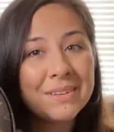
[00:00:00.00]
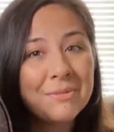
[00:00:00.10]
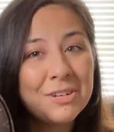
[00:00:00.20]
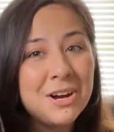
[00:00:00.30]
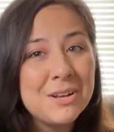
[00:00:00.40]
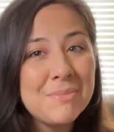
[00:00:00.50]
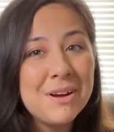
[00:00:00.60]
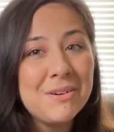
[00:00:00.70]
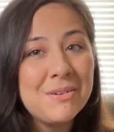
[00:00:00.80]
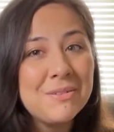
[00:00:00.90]
We're talking
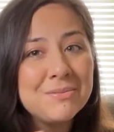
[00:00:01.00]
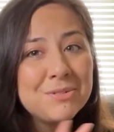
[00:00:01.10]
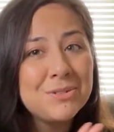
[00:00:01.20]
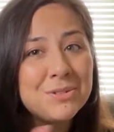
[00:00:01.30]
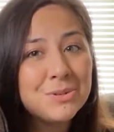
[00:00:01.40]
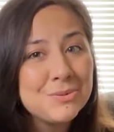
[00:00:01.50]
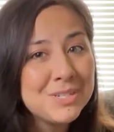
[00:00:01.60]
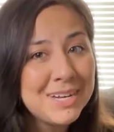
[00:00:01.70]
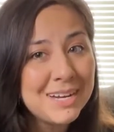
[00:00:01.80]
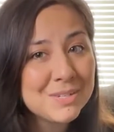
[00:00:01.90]
about 2
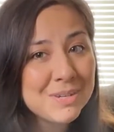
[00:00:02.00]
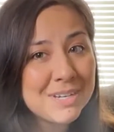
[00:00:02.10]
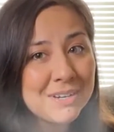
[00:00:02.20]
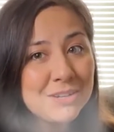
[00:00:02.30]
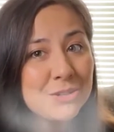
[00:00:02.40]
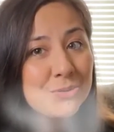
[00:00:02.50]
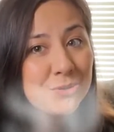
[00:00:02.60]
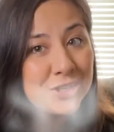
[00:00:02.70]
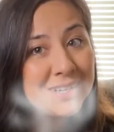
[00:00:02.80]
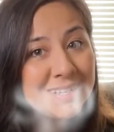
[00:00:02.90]
stacks right here, 2
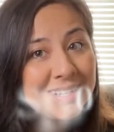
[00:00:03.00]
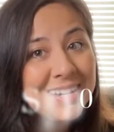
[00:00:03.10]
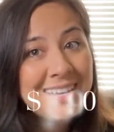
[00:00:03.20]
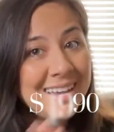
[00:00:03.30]
G's,